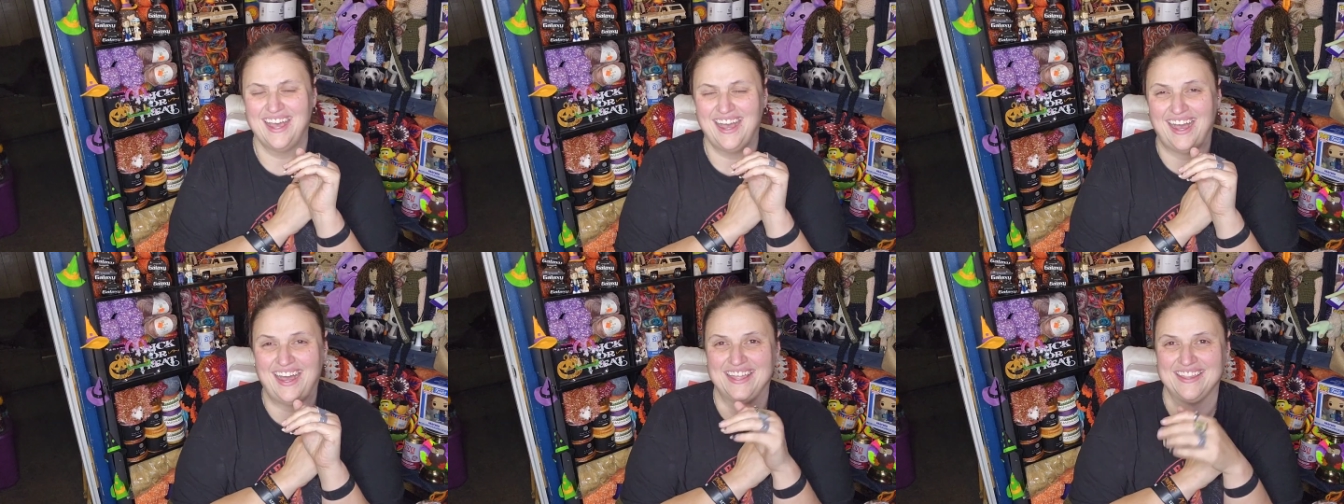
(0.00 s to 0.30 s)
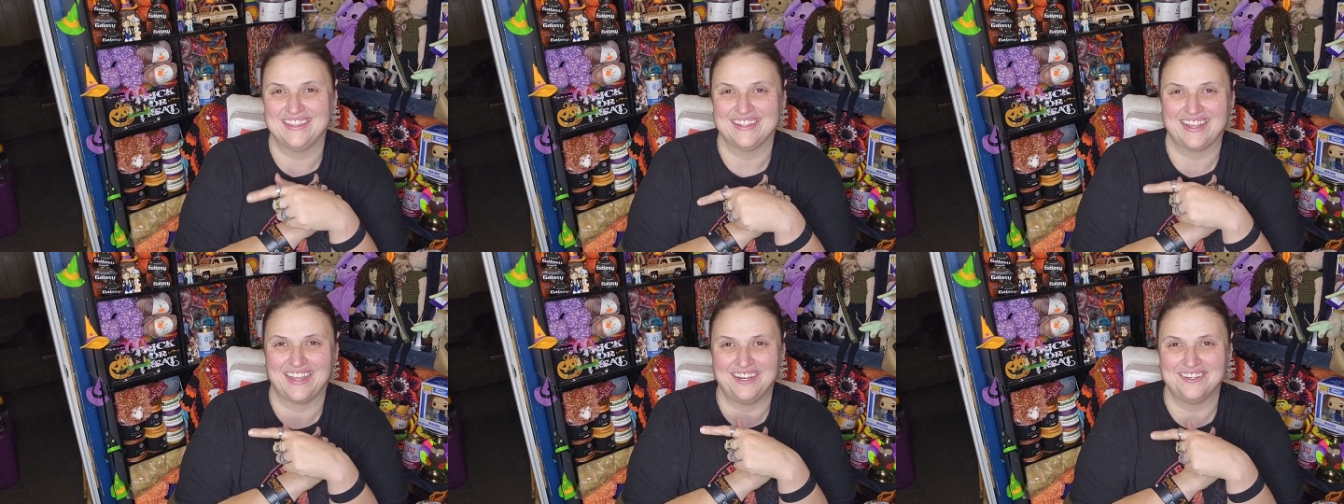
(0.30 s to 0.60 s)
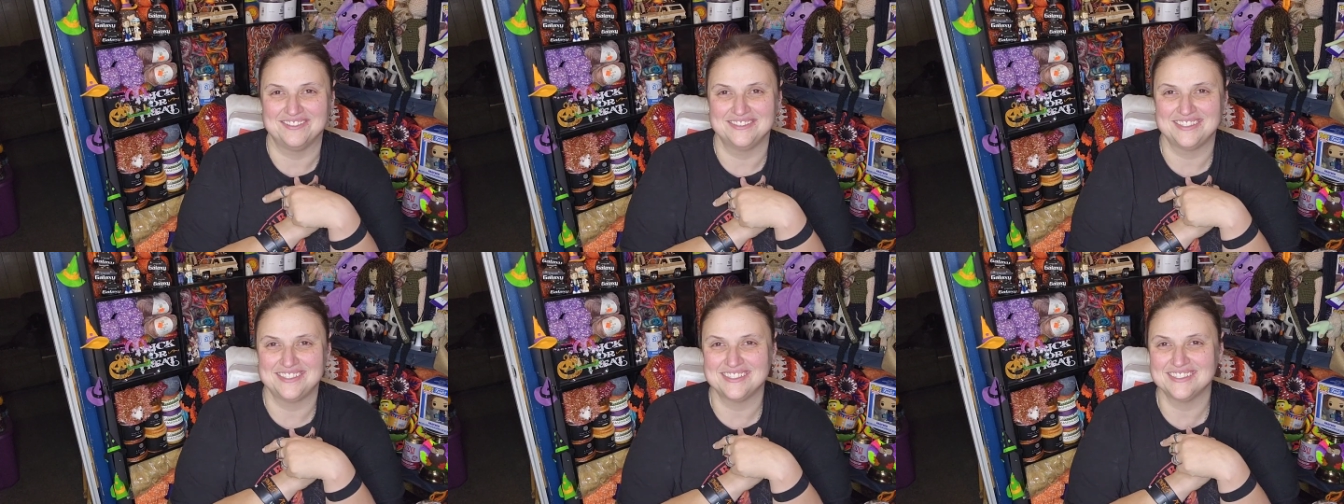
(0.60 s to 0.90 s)
on the
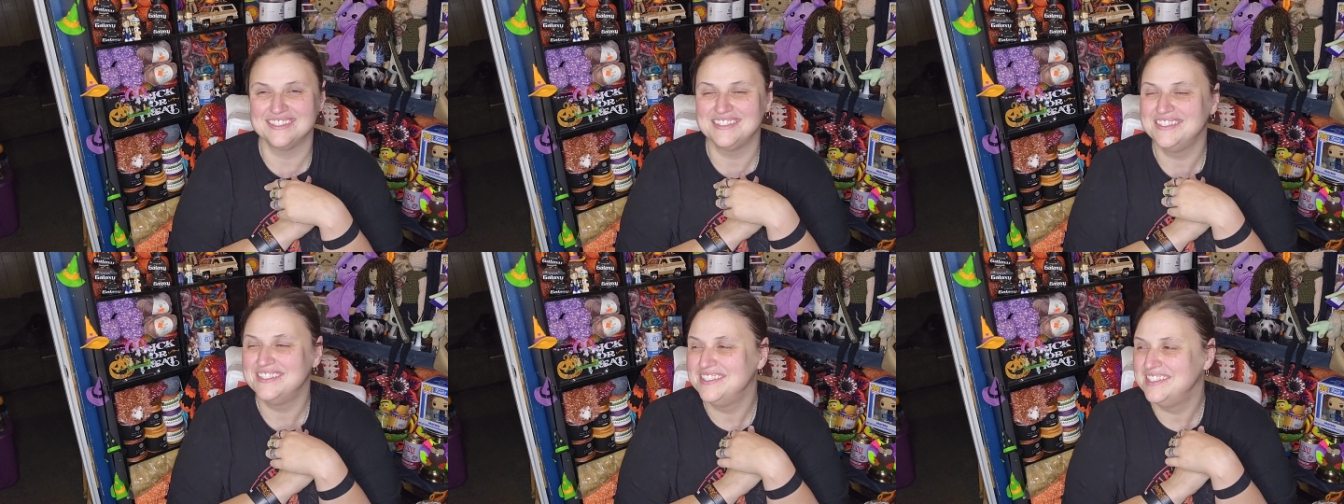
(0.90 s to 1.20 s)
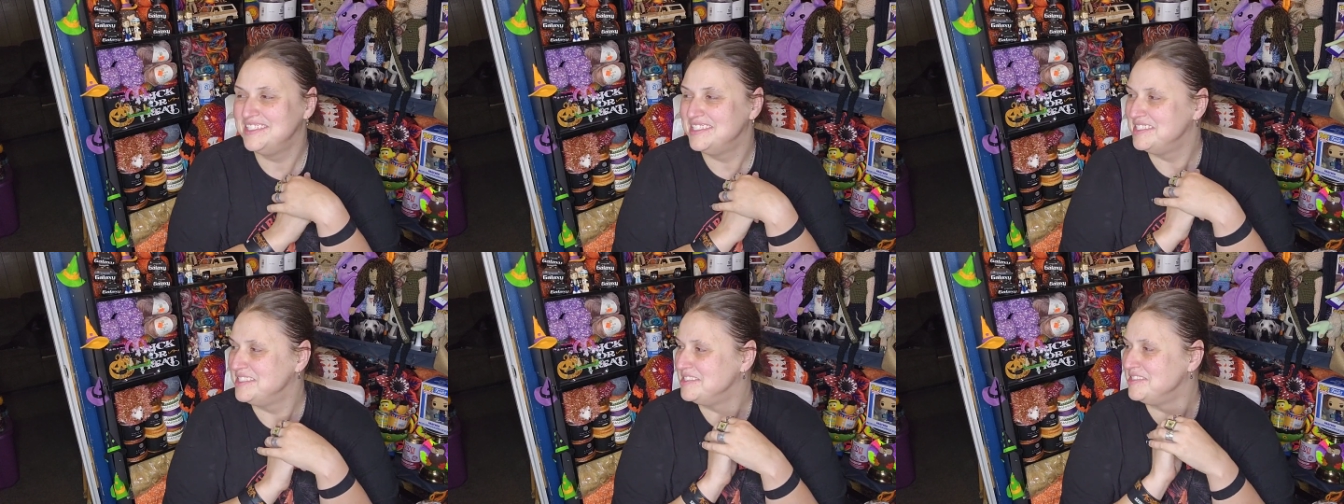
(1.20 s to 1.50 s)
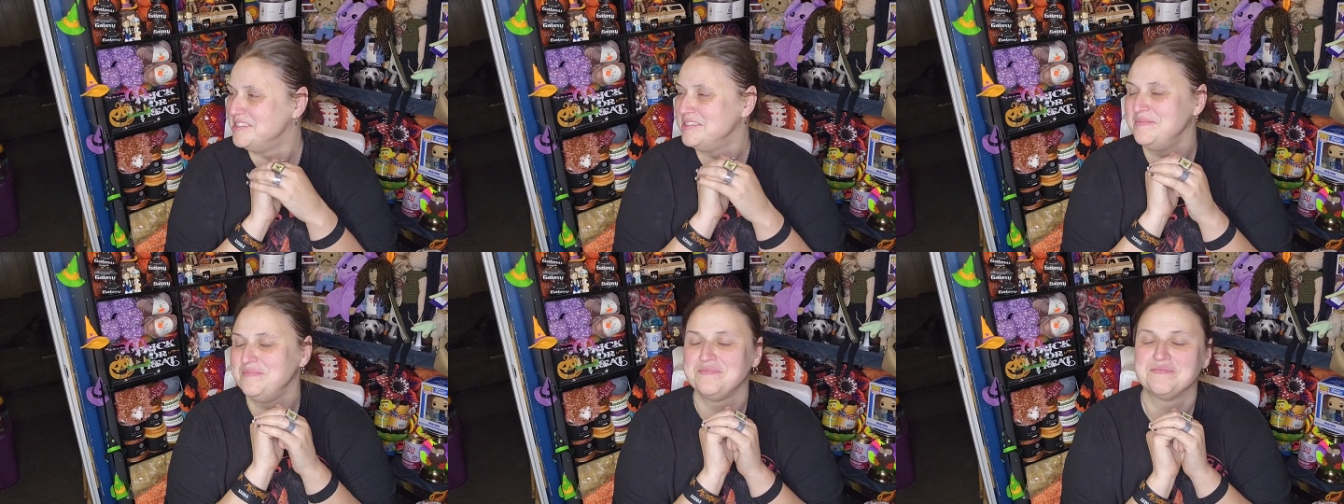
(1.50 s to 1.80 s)
couch
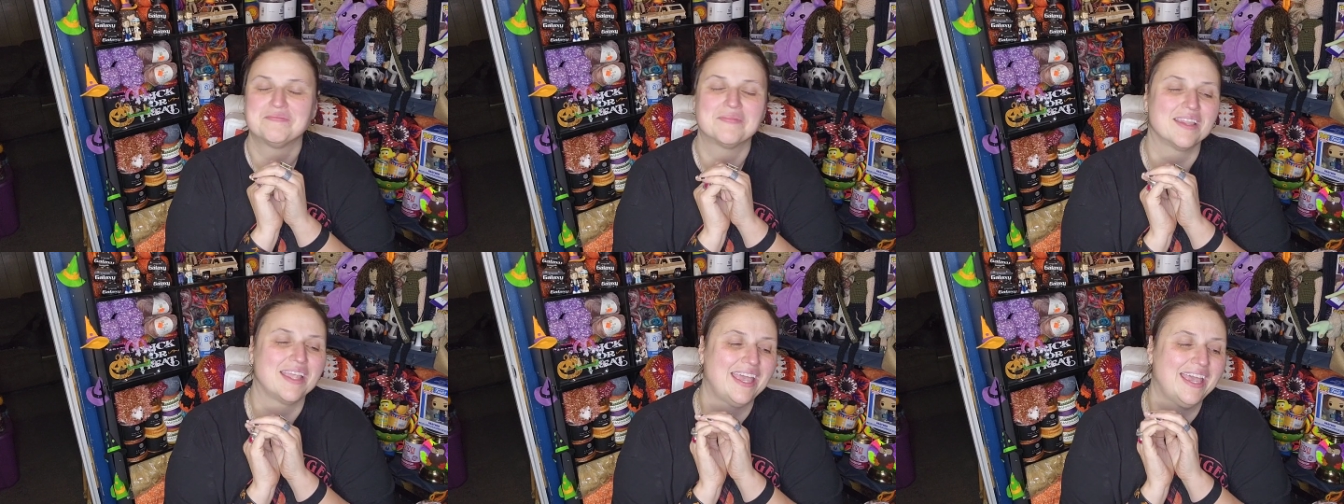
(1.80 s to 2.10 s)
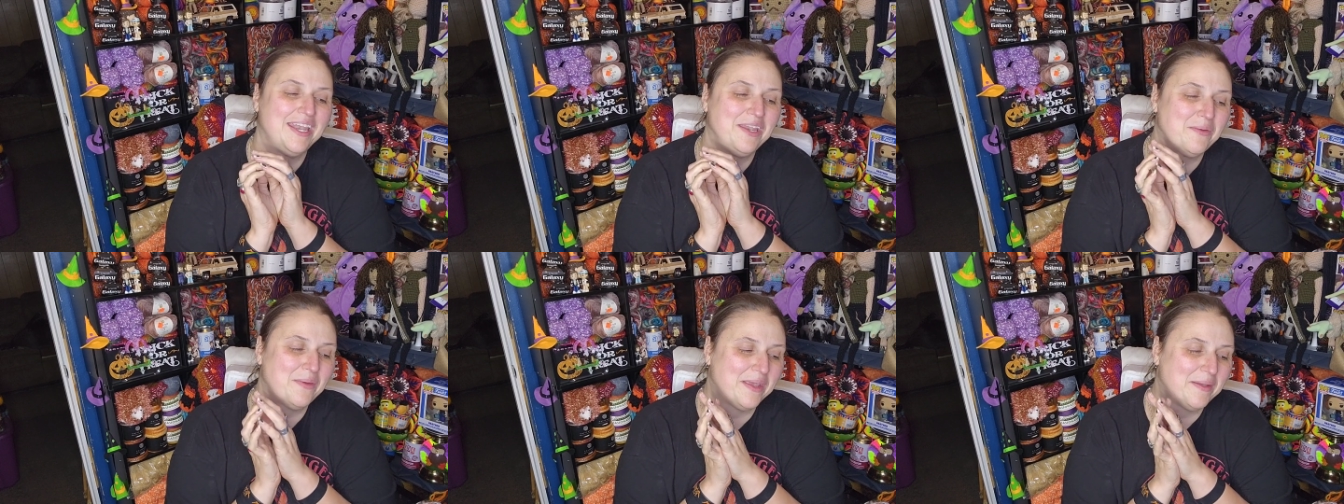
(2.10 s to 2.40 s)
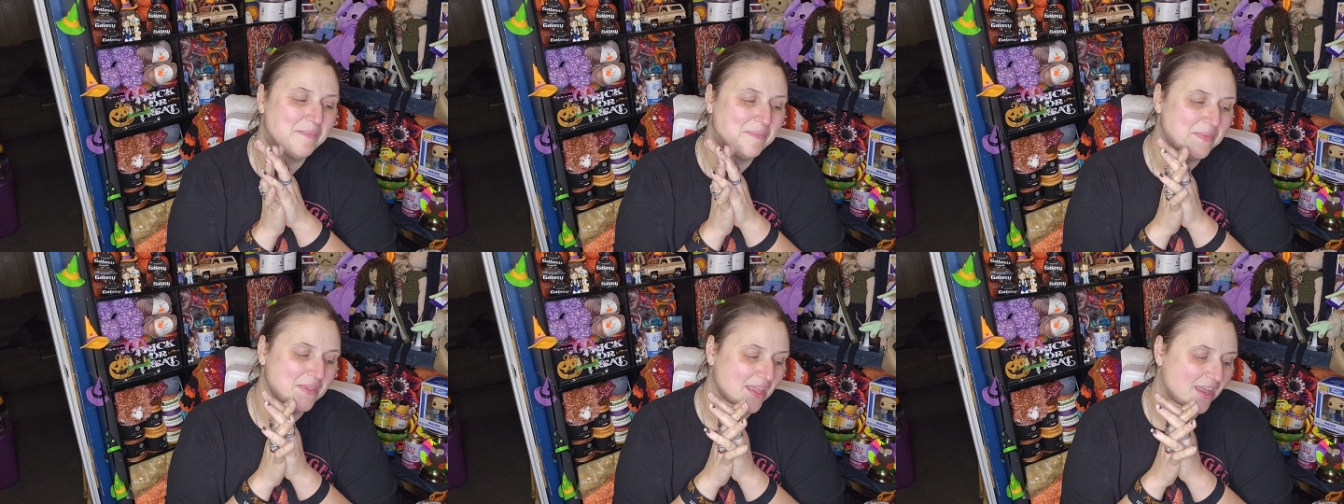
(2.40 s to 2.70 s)
anyway,
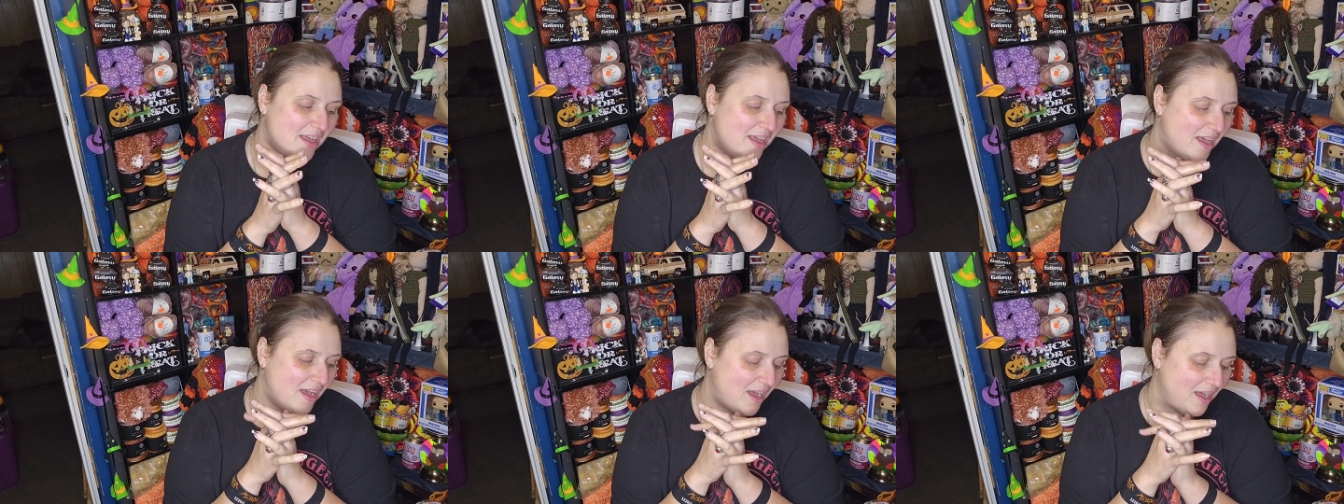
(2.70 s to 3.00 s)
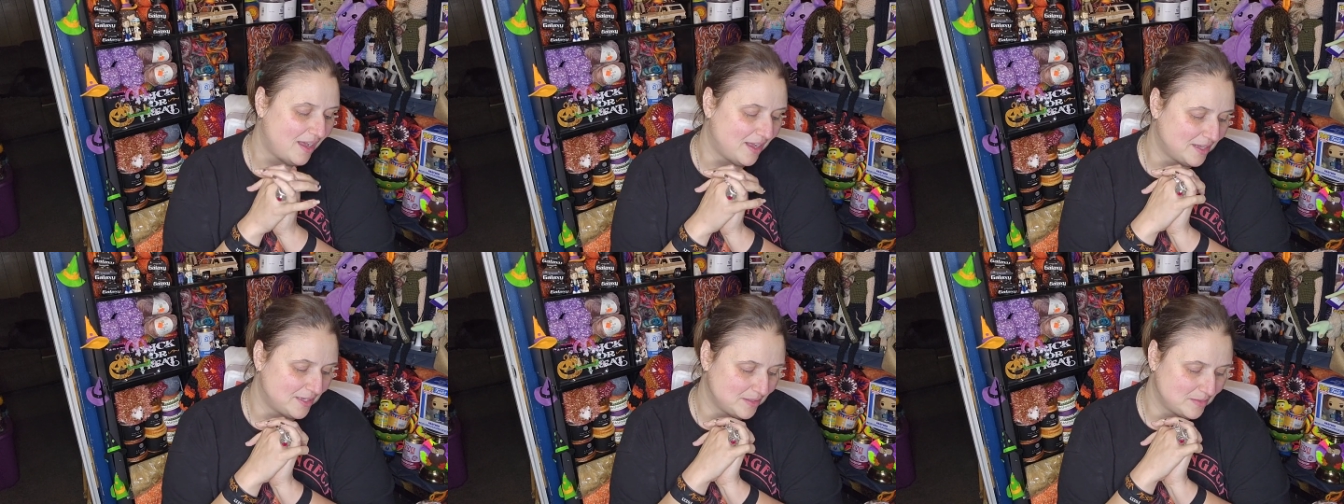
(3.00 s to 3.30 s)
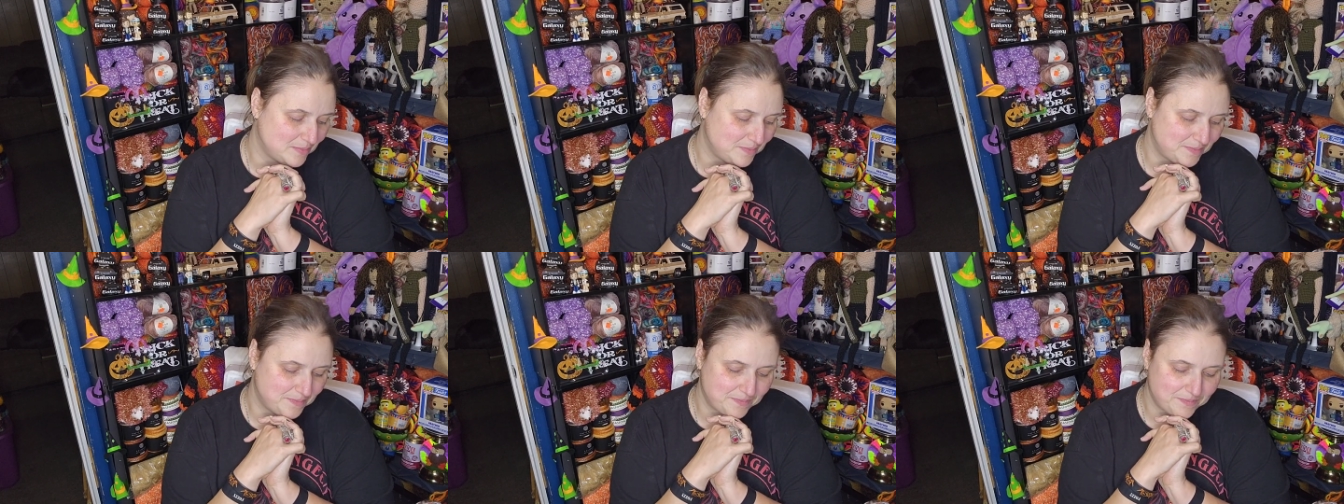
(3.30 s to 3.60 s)

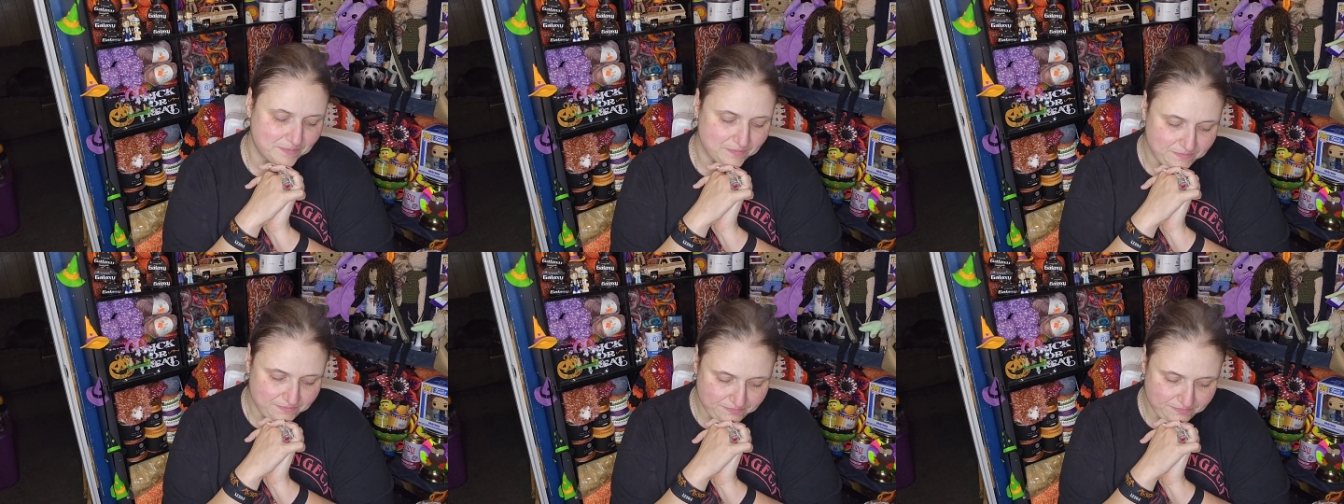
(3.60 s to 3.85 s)
um,